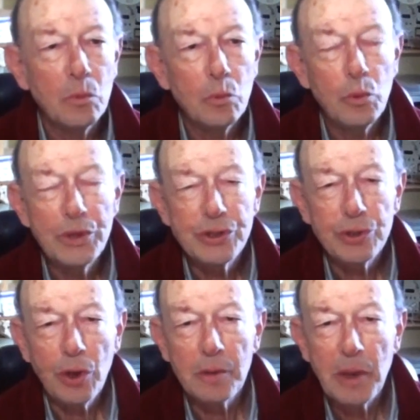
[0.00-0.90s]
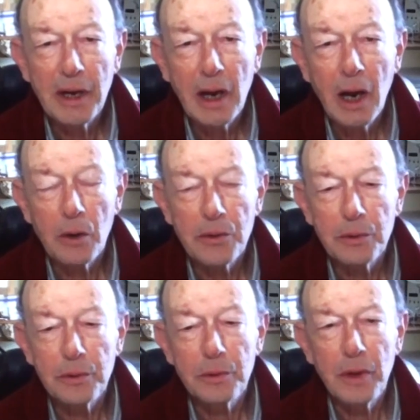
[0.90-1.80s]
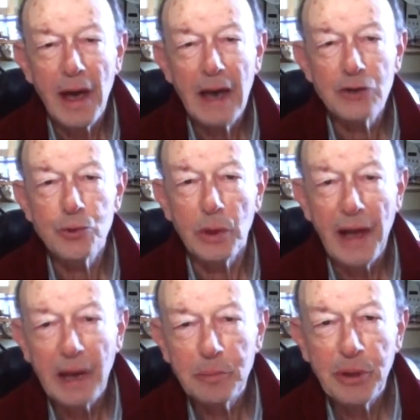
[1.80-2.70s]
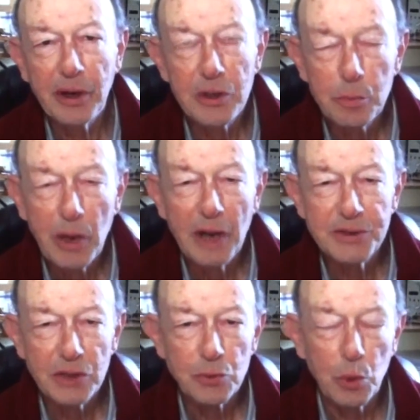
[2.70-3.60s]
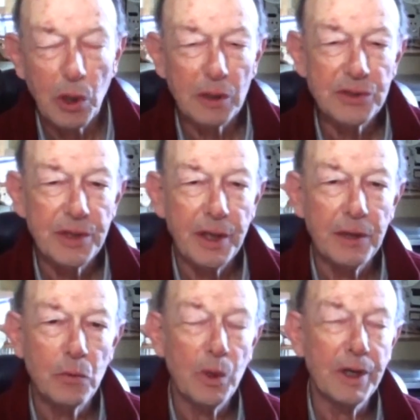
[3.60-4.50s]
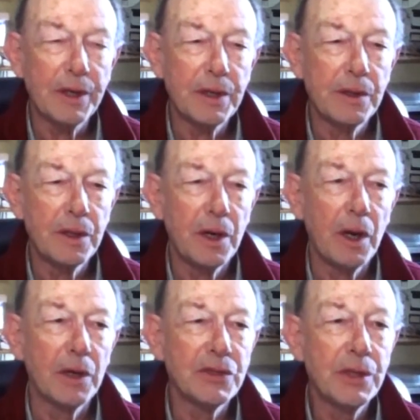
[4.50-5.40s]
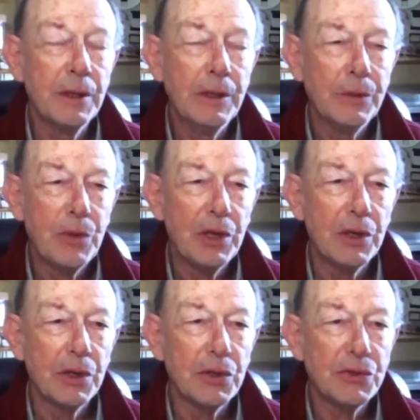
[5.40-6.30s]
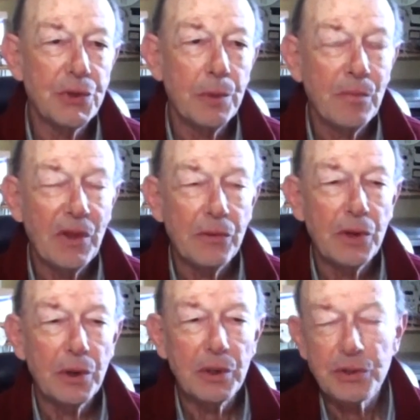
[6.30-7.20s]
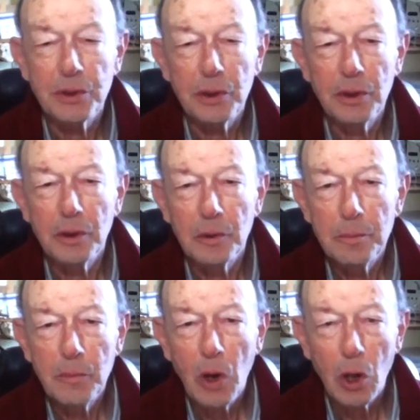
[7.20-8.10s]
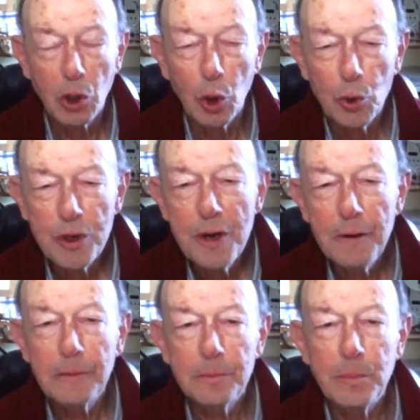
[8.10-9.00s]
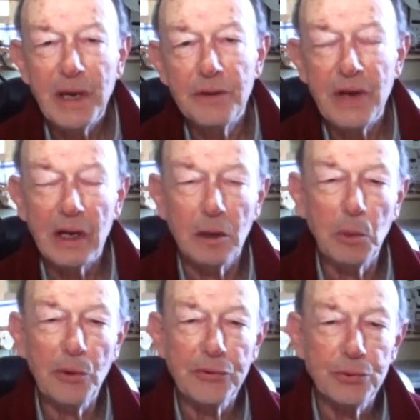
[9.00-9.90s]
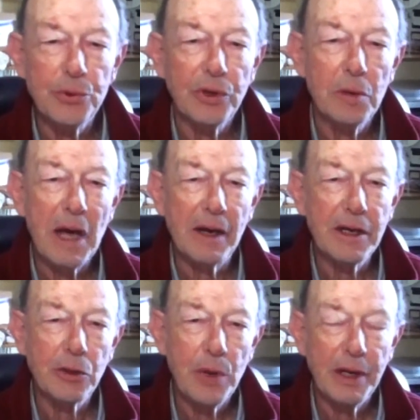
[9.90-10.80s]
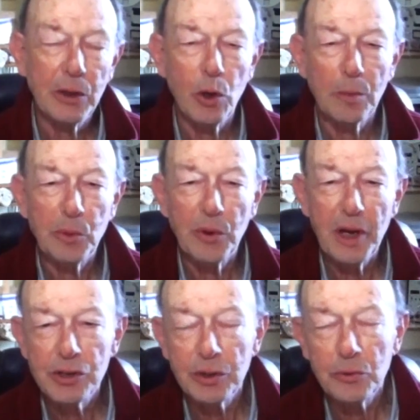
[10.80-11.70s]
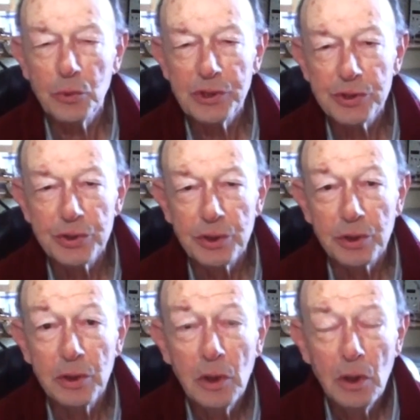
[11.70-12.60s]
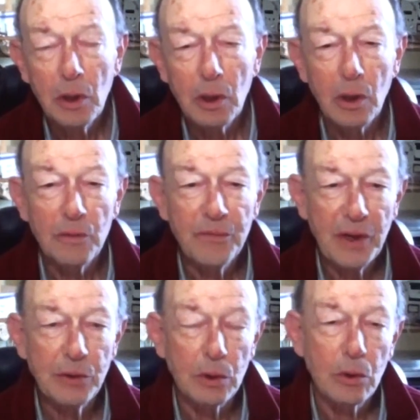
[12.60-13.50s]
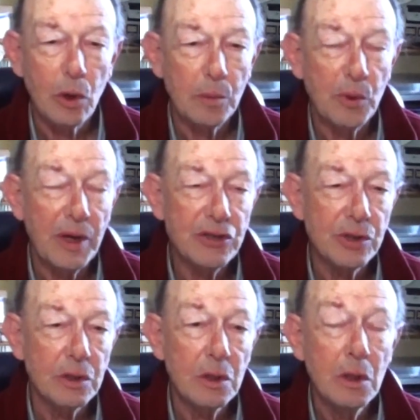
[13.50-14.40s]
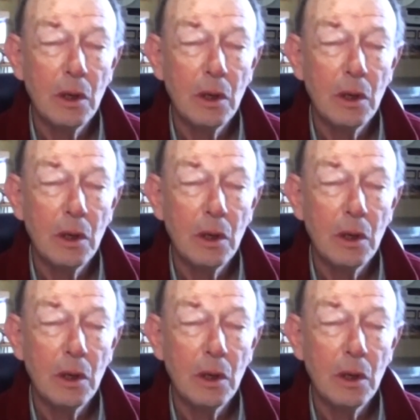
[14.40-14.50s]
We should talk about how the actual ag parity process works, and what it does is there is a loan made available to the Commodity Credit Corporation, which is a federal corporation,